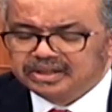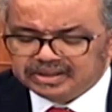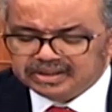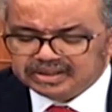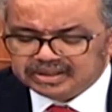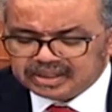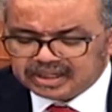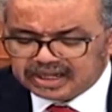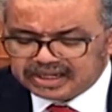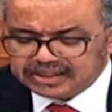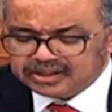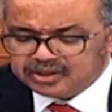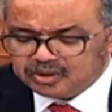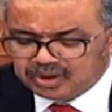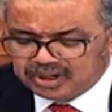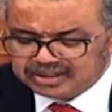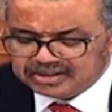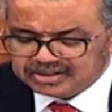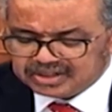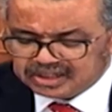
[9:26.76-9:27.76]
Thank you
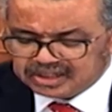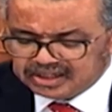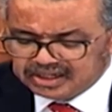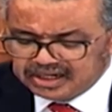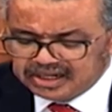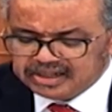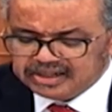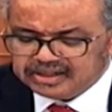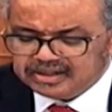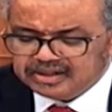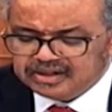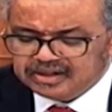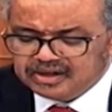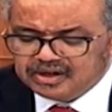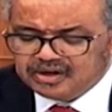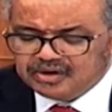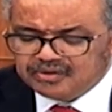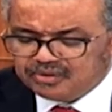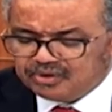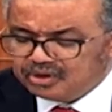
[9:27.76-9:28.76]
once again
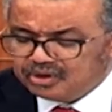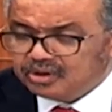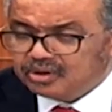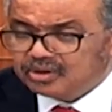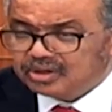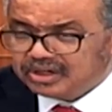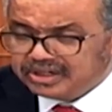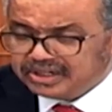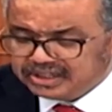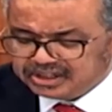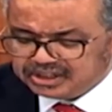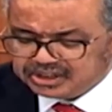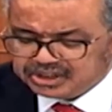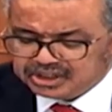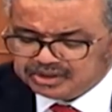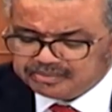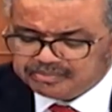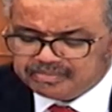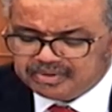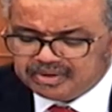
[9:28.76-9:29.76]
for your
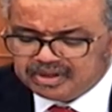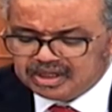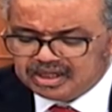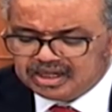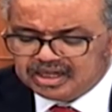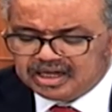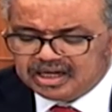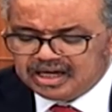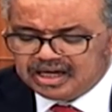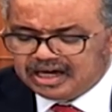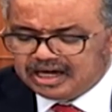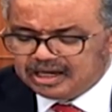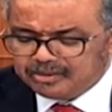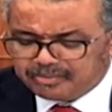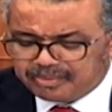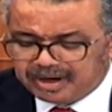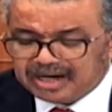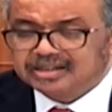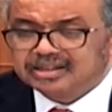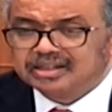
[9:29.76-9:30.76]
leadership and
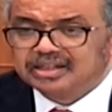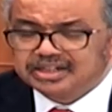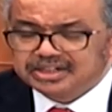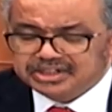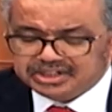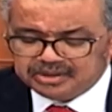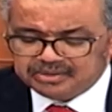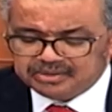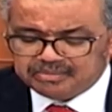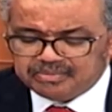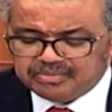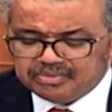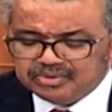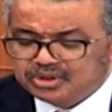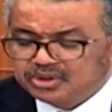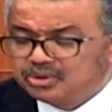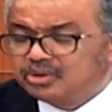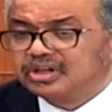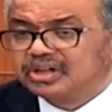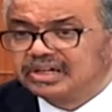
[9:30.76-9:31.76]
partnership.
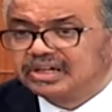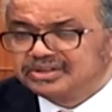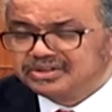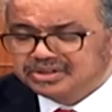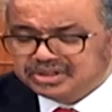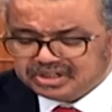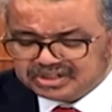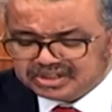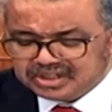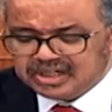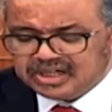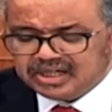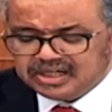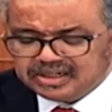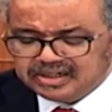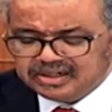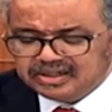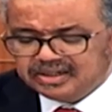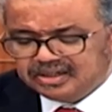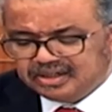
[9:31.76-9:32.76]
Shukran
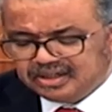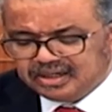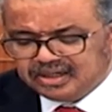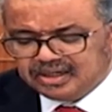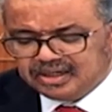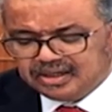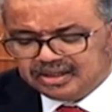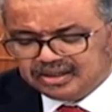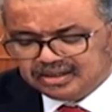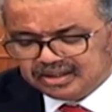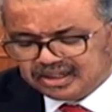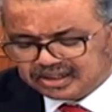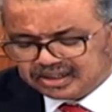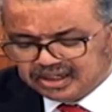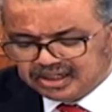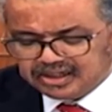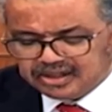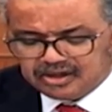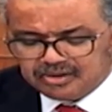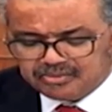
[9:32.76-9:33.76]
jazilan, the
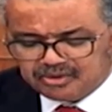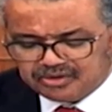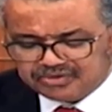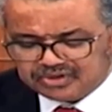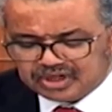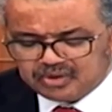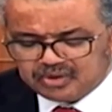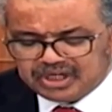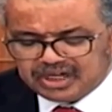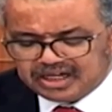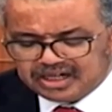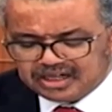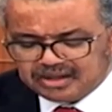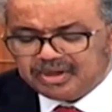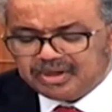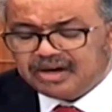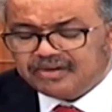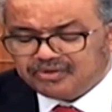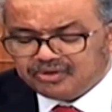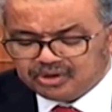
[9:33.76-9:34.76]
Kingdom of Saudi
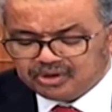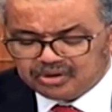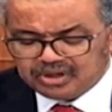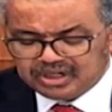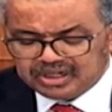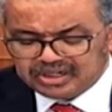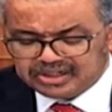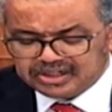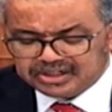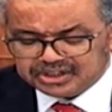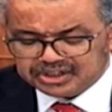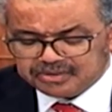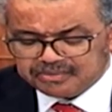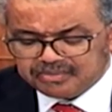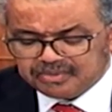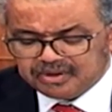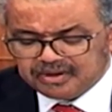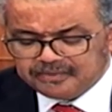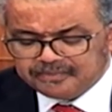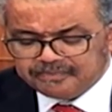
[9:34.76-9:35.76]
Arabia, for your leadership,
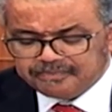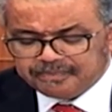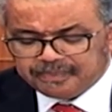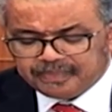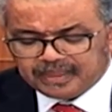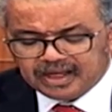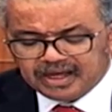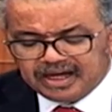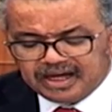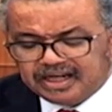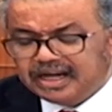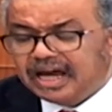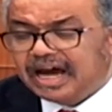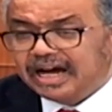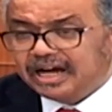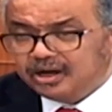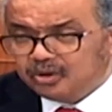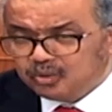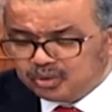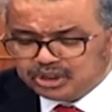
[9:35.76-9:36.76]
and
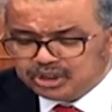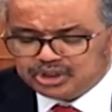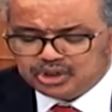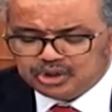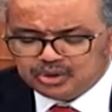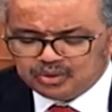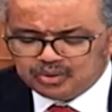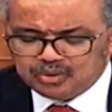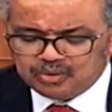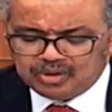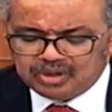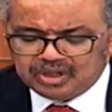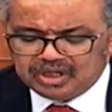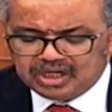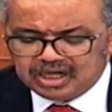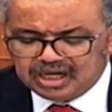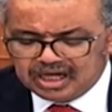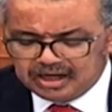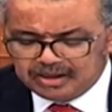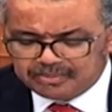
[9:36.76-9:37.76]
I wish you
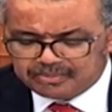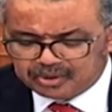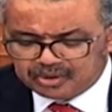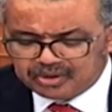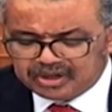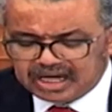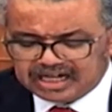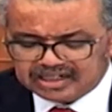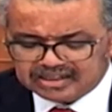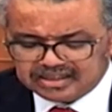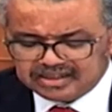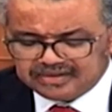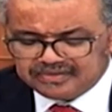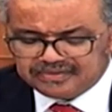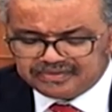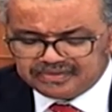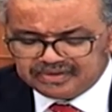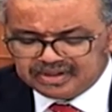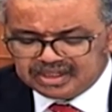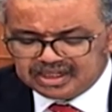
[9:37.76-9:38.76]
a
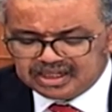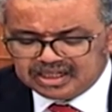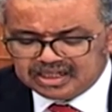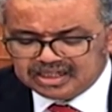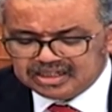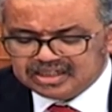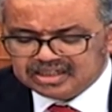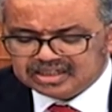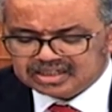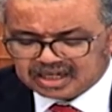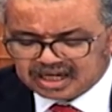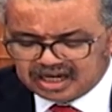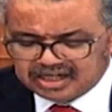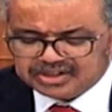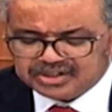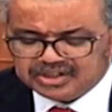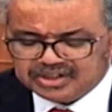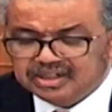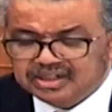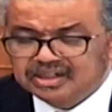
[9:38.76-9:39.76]
productive
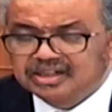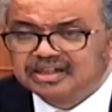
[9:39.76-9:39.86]
discussion.